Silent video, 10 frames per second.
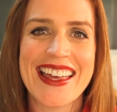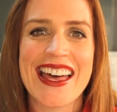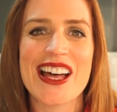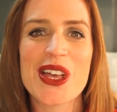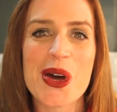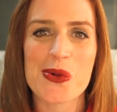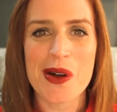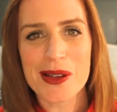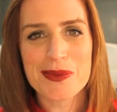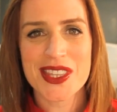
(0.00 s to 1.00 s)
Hello,
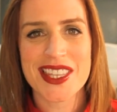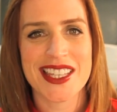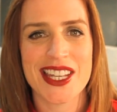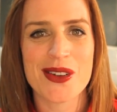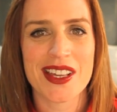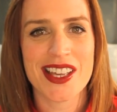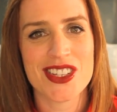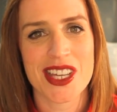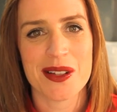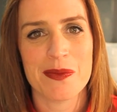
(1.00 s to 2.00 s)
welcome to the Citi Grit
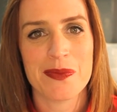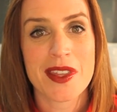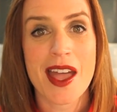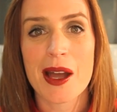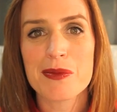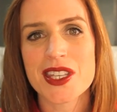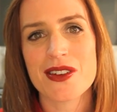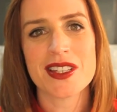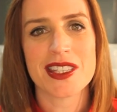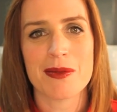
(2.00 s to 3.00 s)
Kitchen. I'm Sarah
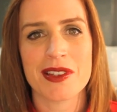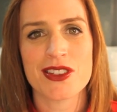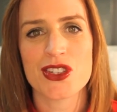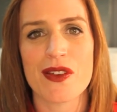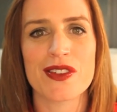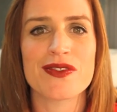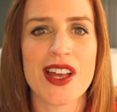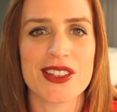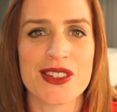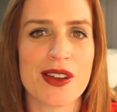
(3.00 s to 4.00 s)
Simmons, chef and
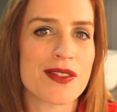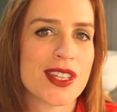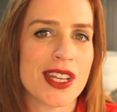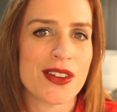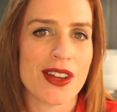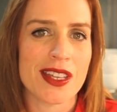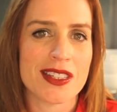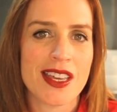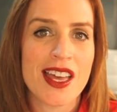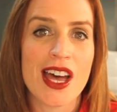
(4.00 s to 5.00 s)
founder of Citi Grit,
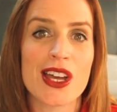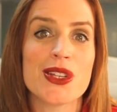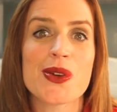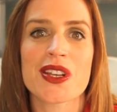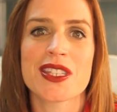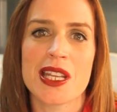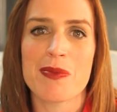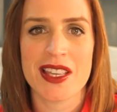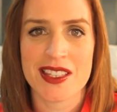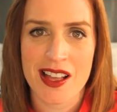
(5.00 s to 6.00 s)
a New York
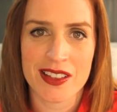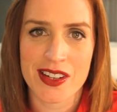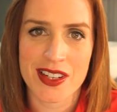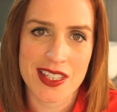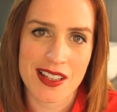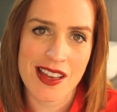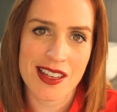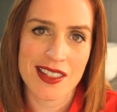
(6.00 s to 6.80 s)
City-based culinary salon.